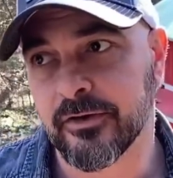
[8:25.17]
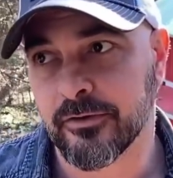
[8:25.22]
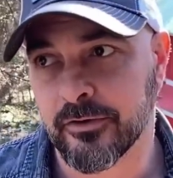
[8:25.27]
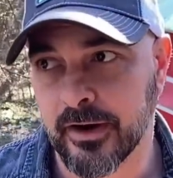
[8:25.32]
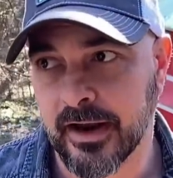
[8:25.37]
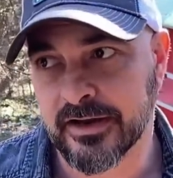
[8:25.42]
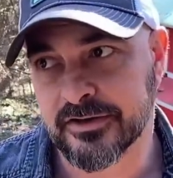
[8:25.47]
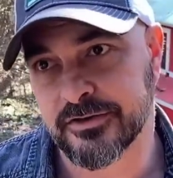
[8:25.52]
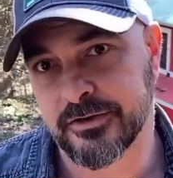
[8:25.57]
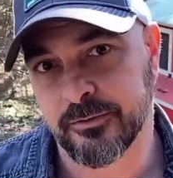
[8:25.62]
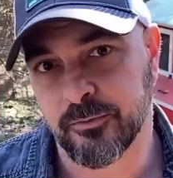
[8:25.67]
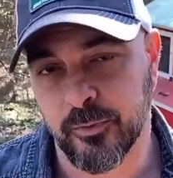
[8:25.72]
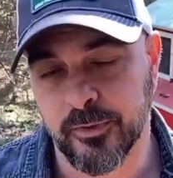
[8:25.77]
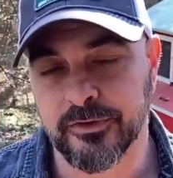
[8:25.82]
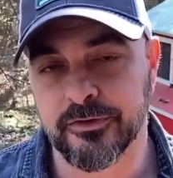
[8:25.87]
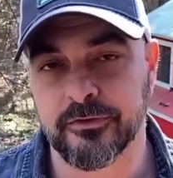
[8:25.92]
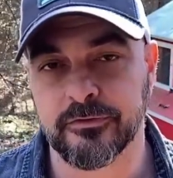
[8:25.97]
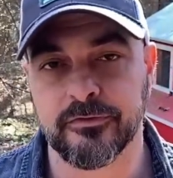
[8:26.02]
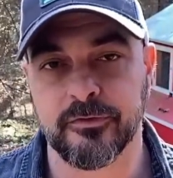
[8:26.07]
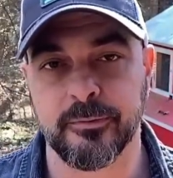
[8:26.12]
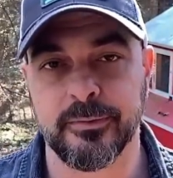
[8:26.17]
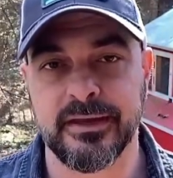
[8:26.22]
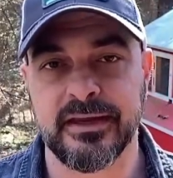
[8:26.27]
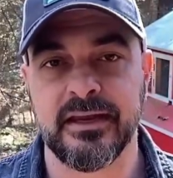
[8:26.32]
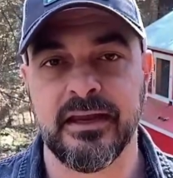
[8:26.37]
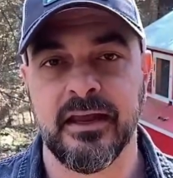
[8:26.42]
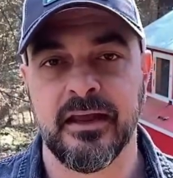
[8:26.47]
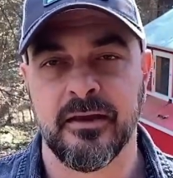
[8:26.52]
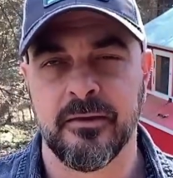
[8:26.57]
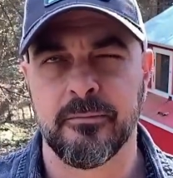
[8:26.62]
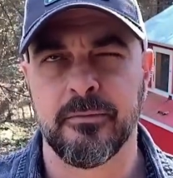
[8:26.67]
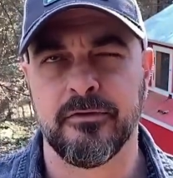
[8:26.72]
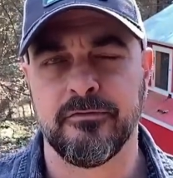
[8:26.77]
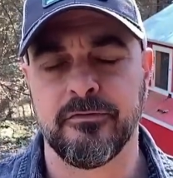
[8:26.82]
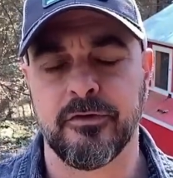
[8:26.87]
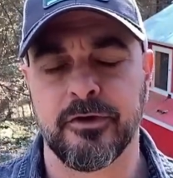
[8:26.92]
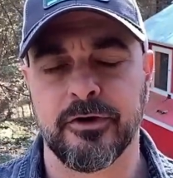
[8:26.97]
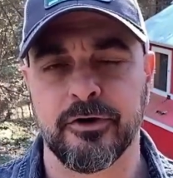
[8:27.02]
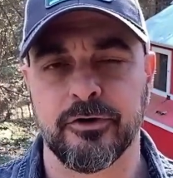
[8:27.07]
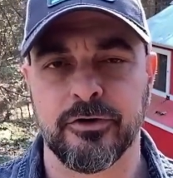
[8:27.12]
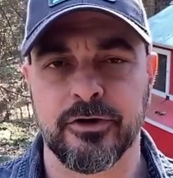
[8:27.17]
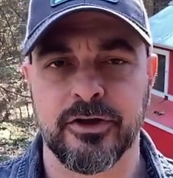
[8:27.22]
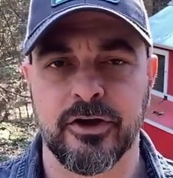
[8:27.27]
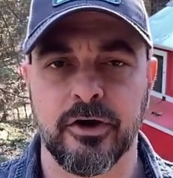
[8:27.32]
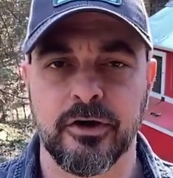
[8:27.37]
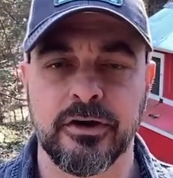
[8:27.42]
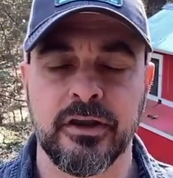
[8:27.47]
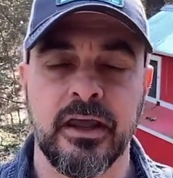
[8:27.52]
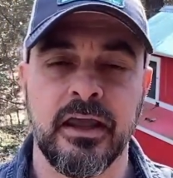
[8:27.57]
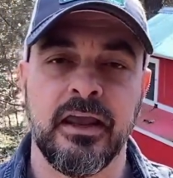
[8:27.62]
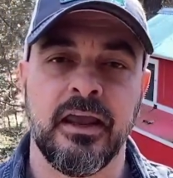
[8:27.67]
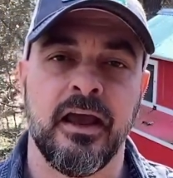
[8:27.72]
or actually winter for me, but very early on.